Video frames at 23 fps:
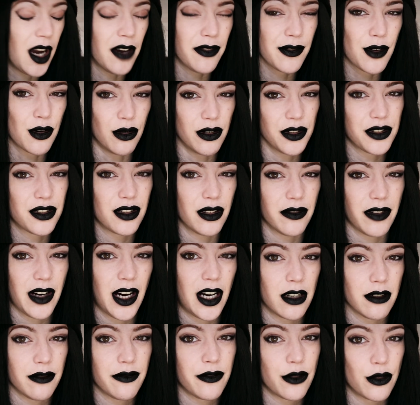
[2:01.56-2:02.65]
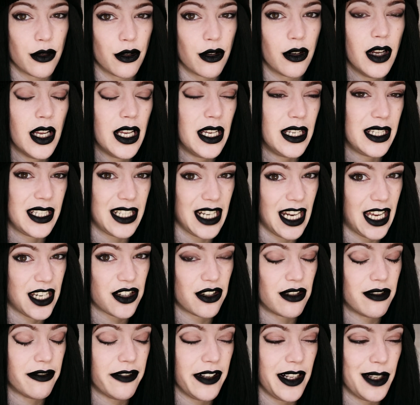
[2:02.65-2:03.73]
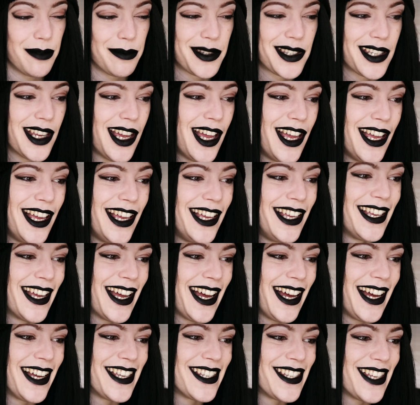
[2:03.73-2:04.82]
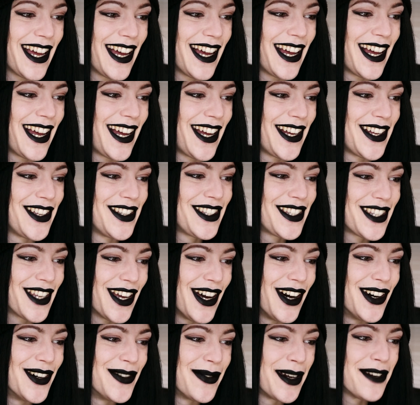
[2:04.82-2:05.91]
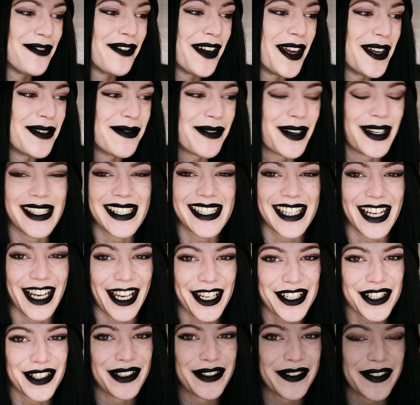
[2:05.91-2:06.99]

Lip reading: I've got a soft heart for slasher films. So my favorite slasher